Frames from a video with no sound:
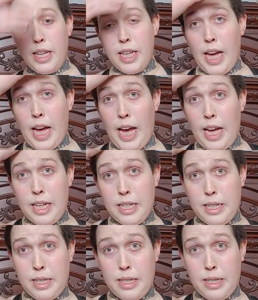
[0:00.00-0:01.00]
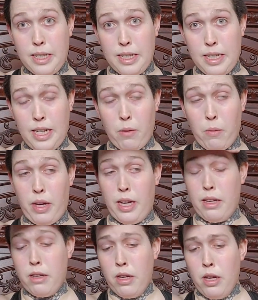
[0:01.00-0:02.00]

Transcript: yeah. Anyway,